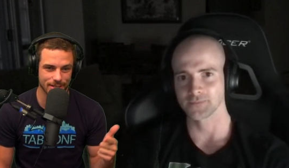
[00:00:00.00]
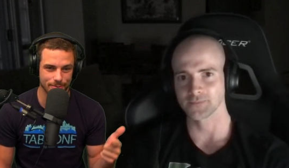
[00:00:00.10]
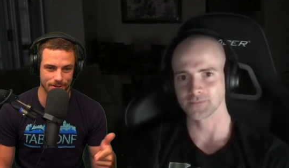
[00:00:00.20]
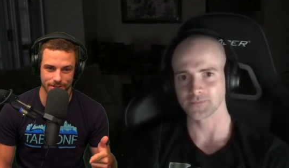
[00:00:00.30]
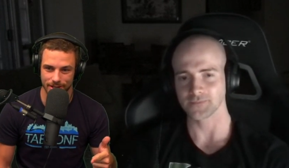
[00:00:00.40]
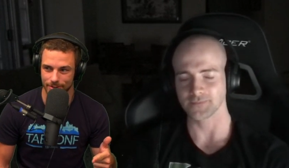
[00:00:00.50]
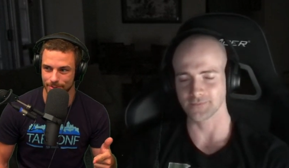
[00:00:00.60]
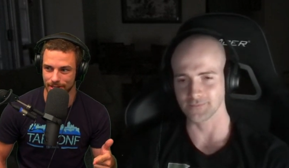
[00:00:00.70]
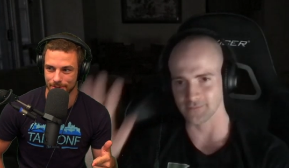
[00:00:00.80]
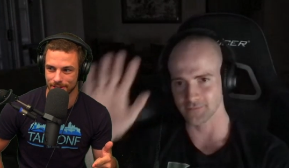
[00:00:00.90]
Speaker 1: it under there.
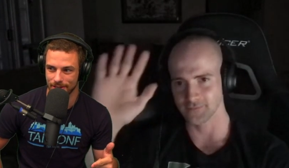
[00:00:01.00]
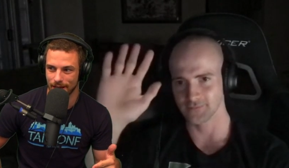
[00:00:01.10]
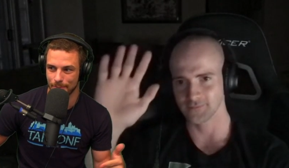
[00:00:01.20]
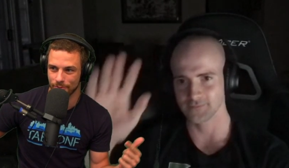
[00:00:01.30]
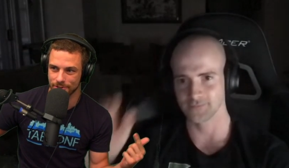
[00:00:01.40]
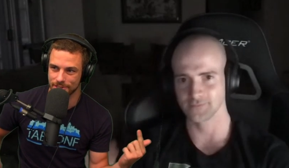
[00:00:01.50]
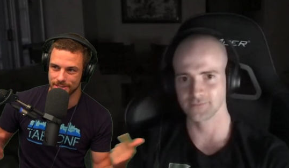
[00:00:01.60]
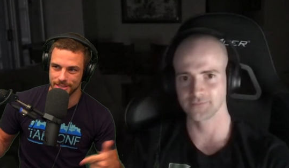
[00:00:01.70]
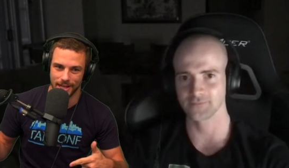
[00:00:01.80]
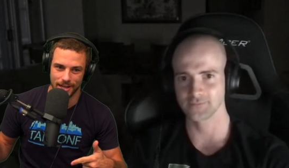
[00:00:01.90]
But I'm gonna hop over to
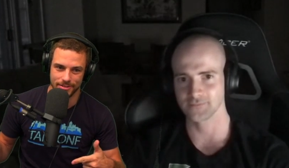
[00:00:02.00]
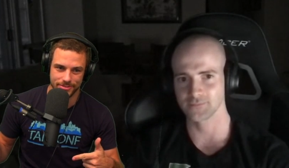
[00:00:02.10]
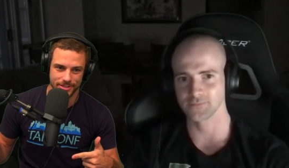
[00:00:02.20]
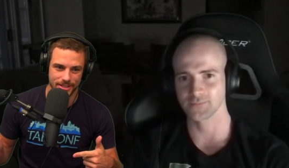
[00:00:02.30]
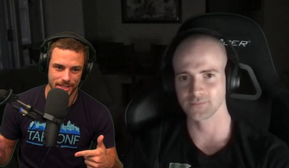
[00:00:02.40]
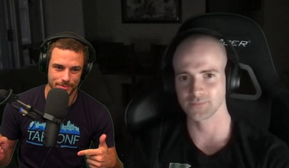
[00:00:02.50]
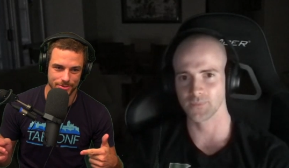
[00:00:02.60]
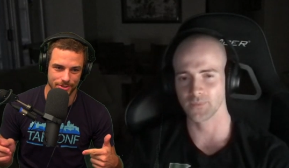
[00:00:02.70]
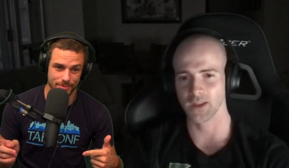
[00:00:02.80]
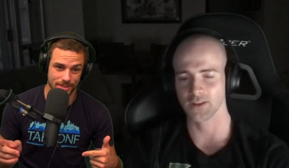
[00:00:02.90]
D Live and keep
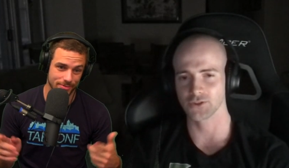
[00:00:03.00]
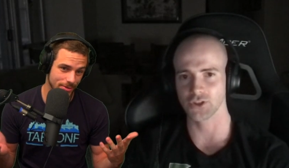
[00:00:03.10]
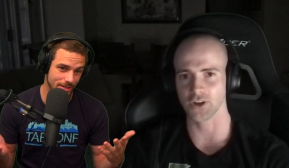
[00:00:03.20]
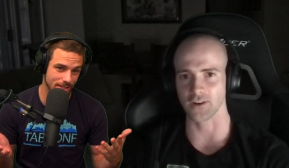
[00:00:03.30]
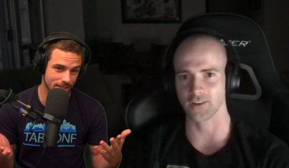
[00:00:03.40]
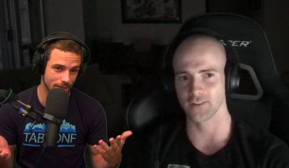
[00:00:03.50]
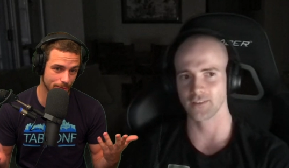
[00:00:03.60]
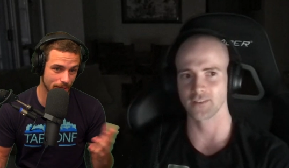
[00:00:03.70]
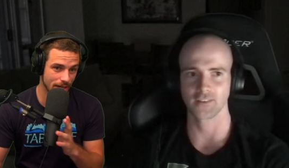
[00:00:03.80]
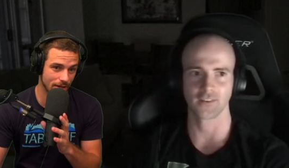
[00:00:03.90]
streaming if you want. Sure. Keep
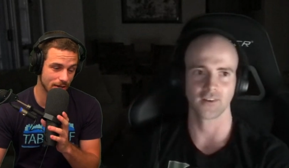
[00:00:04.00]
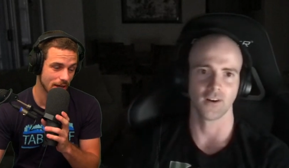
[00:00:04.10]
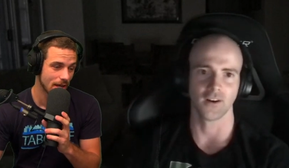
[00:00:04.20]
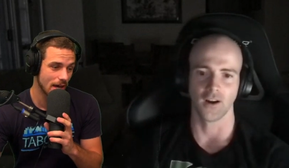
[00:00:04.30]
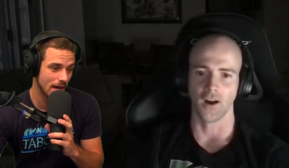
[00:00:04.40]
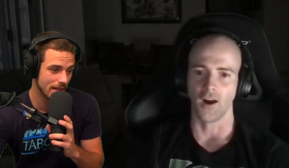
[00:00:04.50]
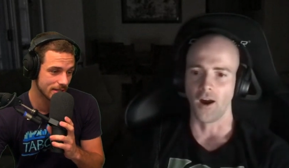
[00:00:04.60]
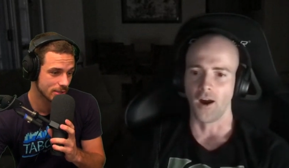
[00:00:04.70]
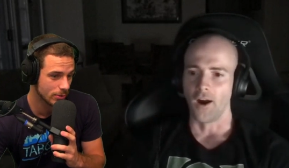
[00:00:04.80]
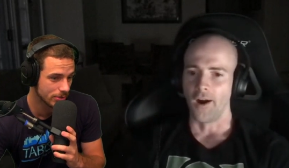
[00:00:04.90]
hanging out. Uh, that's
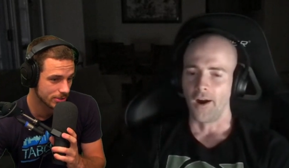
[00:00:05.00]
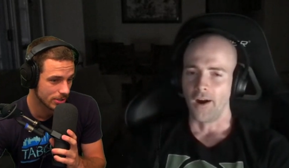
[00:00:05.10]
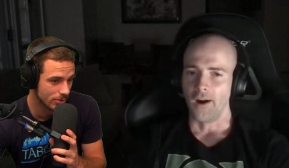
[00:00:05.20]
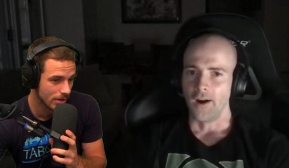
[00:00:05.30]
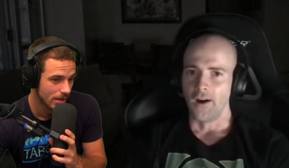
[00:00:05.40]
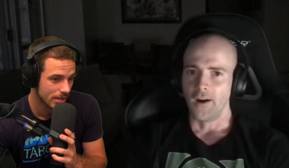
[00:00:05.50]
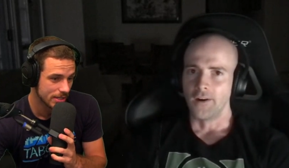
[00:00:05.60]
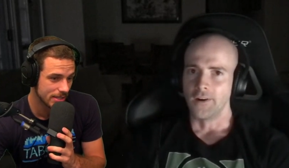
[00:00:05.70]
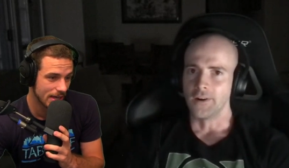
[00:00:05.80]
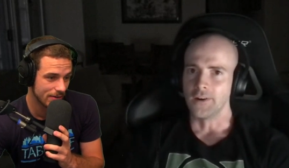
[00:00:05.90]
cool. So
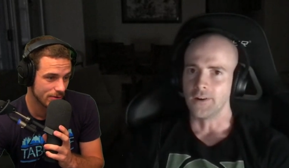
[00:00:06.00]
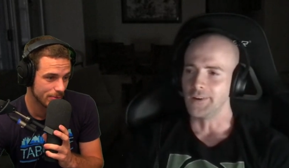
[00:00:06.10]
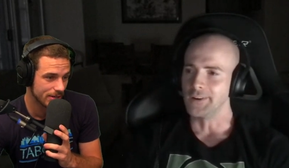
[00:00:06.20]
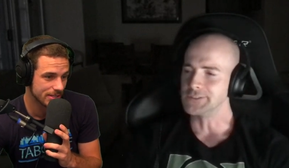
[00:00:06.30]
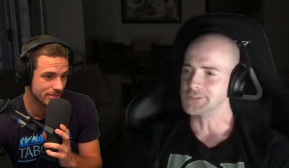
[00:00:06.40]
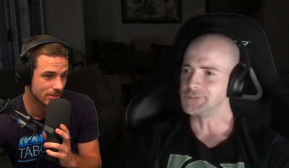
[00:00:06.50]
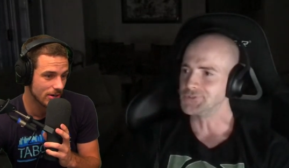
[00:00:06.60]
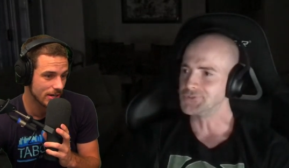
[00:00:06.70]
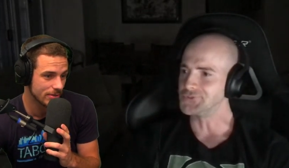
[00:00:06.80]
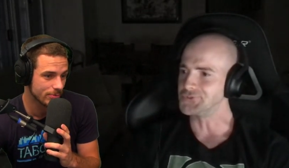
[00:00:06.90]
yeah, everybody.
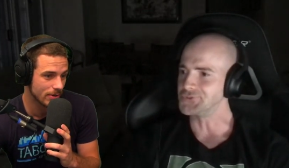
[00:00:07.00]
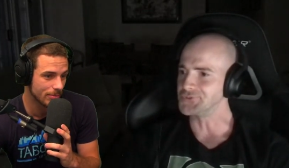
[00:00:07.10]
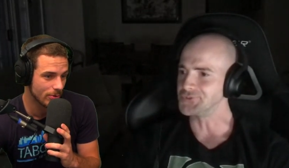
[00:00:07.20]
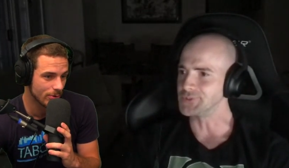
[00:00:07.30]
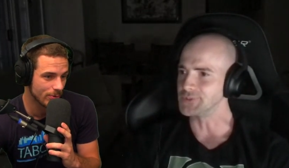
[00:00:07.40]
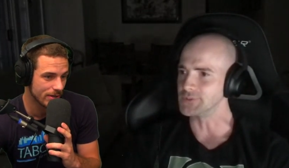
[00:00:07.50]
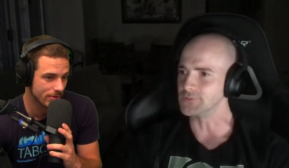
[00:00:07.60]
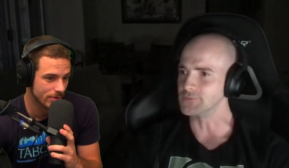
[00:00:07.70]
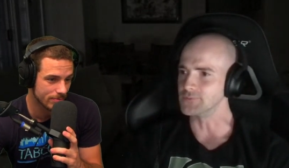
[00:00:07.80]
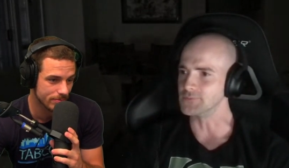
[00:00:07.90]
Sorry, I'm going away
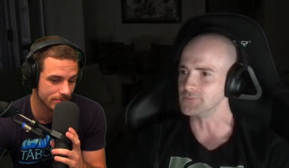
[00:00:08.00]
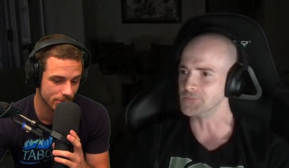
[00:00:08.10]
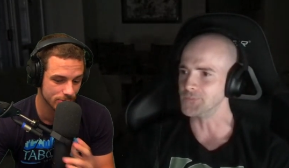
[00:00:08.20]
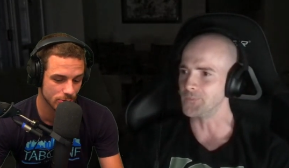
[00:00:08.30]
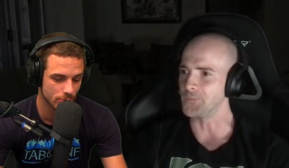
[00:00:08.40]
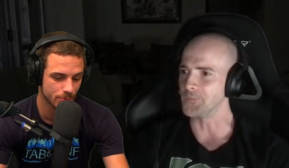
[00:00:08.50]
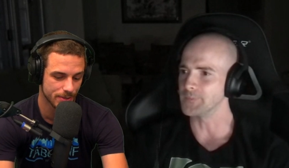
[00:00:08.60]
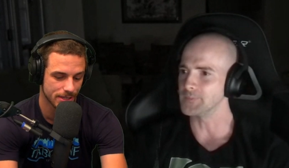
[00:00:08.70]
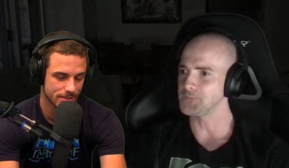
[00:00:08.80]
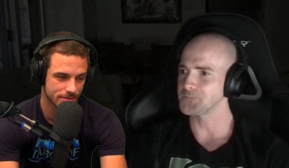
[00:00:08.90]
from YouTube
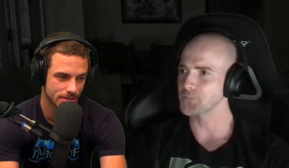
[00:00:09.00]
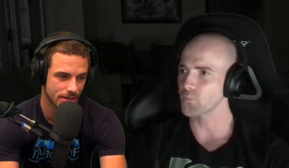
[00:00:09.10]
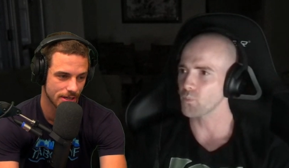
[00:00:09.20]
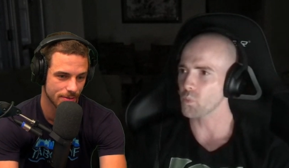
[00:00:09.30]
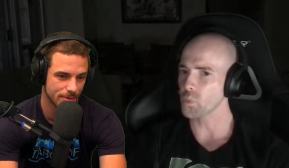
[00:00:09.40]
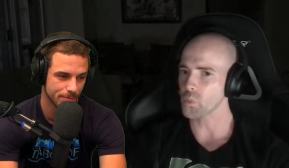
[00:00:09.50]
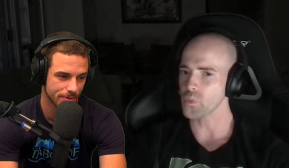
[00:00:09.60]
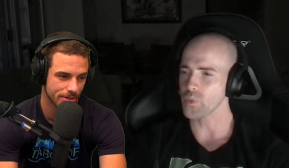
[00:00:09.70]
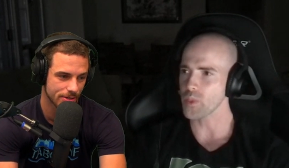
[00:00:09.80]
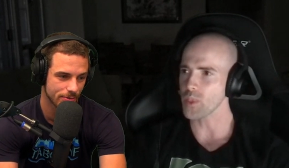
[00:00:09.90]
because uh, people
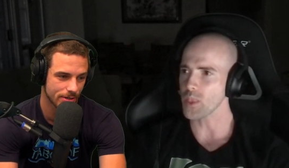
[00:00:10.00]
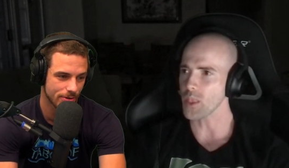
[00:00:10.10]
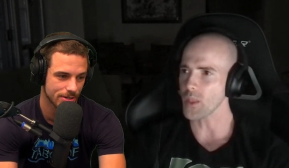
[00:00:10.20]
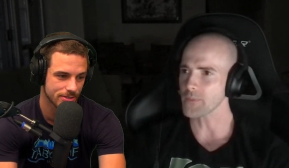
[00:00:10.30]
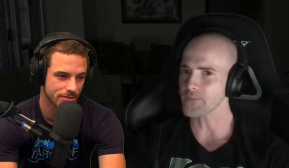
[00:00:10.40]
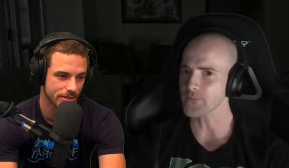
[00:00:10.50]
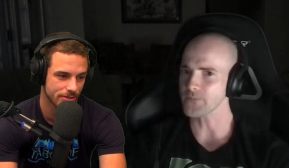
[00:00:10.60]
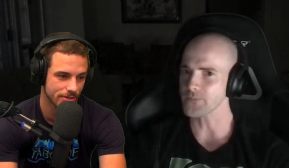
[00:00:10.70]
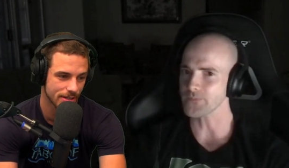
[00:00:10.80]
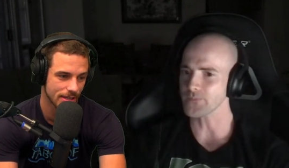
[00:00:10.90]
are gonna want to watch this later,
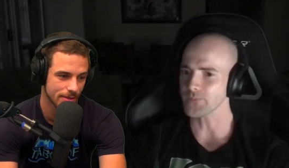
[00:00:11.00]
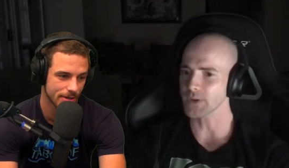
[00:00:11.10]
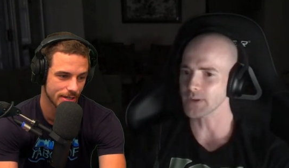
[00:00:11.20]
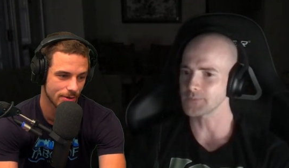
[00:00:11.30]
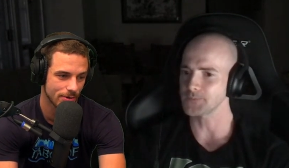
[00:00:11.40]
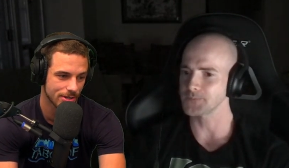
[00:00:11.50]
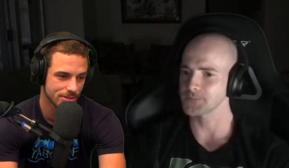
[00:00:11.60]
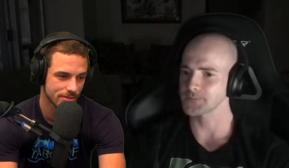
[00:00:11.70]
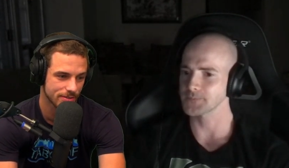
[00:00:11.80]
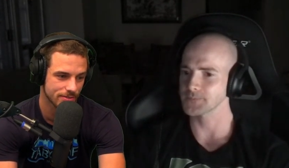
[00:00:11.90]
and they might not watch it
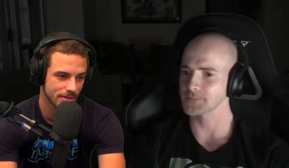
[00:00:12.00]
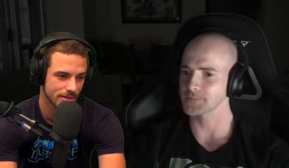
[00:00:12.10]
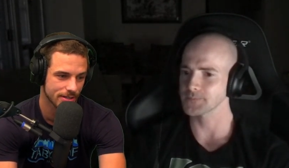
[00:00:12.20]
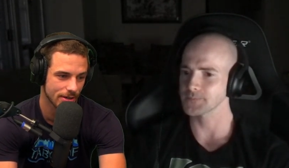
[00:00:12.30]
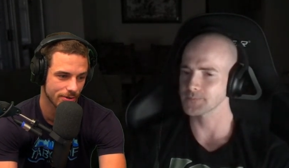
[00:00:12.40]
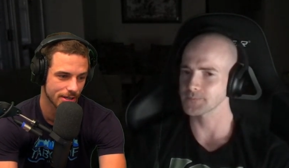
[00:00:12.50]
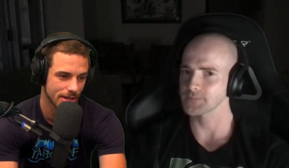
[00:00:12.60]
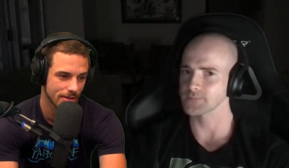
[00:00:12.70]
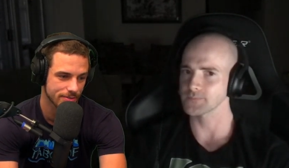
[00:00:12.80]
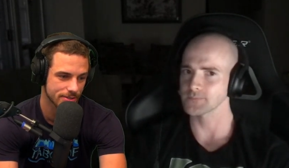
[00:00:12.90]
if it's like an hour and a
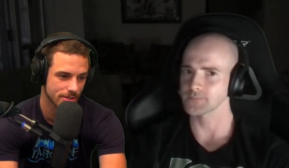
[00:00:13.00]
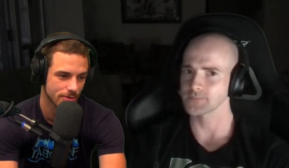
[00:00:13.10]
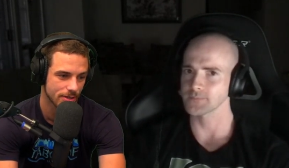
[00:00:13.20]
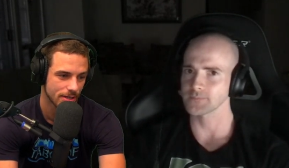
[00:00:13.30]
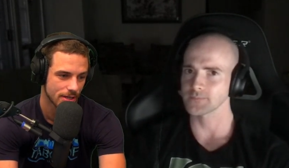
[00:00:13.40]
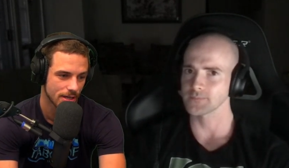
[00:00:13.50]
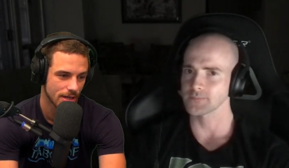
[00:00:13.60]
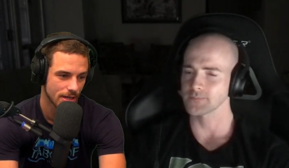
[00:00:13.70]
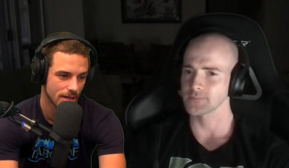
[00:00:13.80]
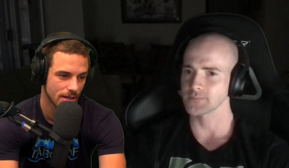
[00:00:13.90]
half. So
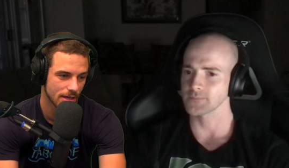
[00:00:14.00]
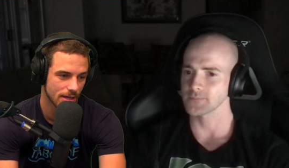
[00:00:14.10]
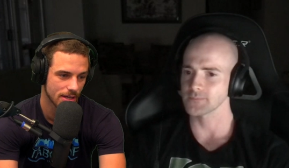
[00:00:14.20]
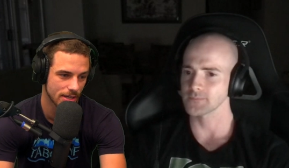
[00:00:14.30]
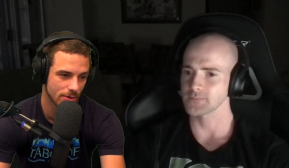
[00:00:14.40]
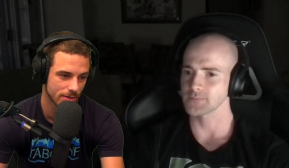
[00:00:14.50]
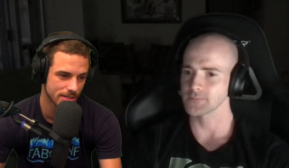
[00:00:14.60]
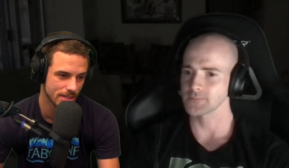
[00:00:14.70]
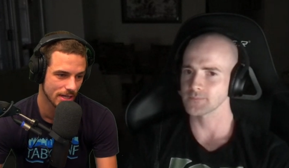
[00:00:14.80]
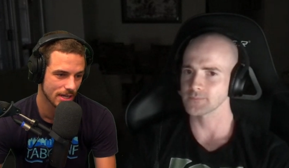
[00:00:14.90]
uh, go to
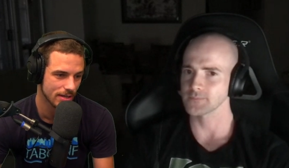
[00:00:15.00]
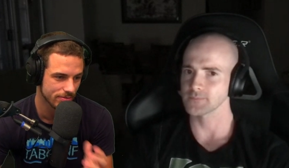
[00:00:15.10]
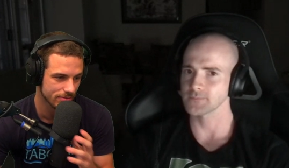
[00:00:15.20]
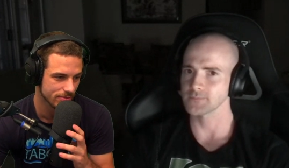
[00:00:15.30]
D Live.